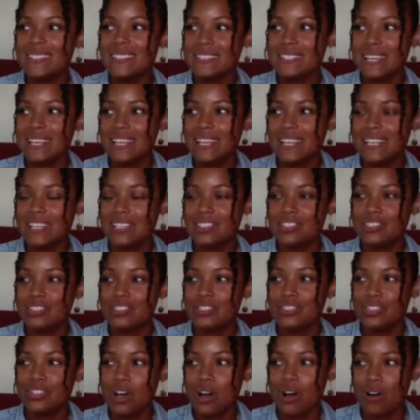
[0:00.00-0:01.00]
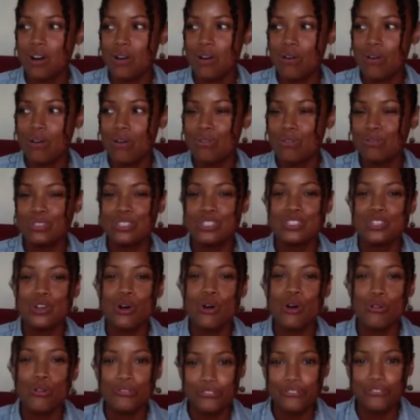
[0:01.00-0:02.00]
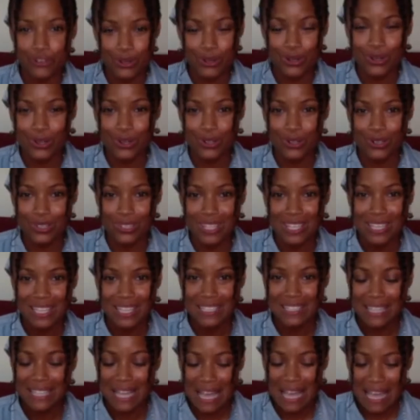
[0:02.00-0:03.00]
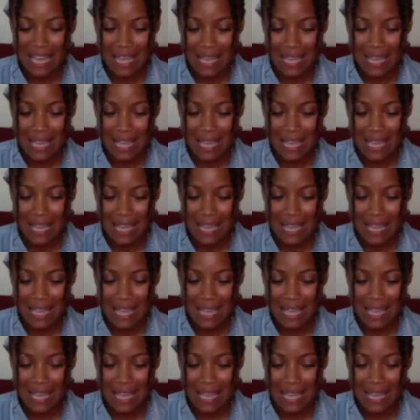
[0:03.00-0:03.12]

it is so soulful. Like,